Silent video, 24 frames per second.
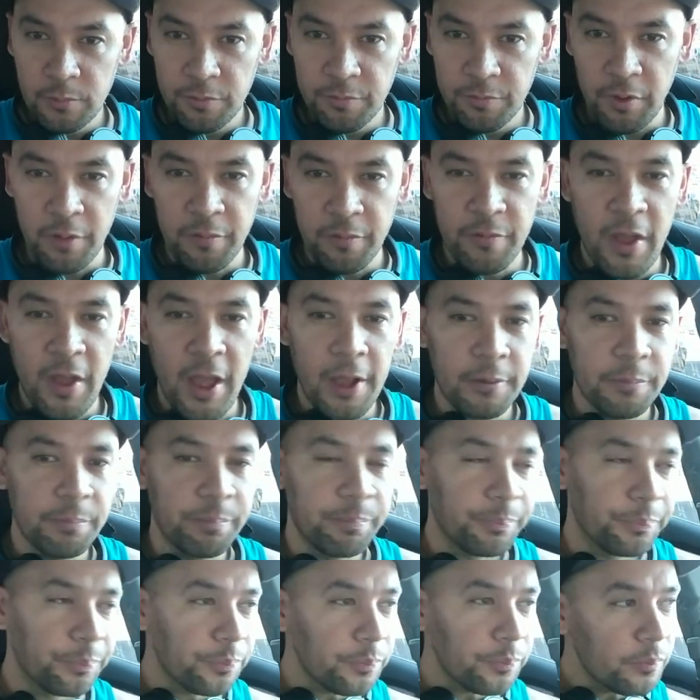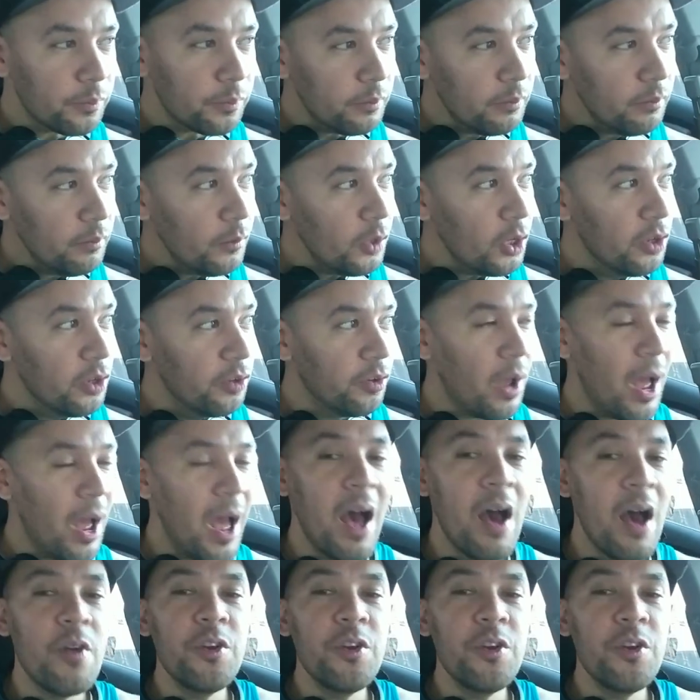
Fun fact. So how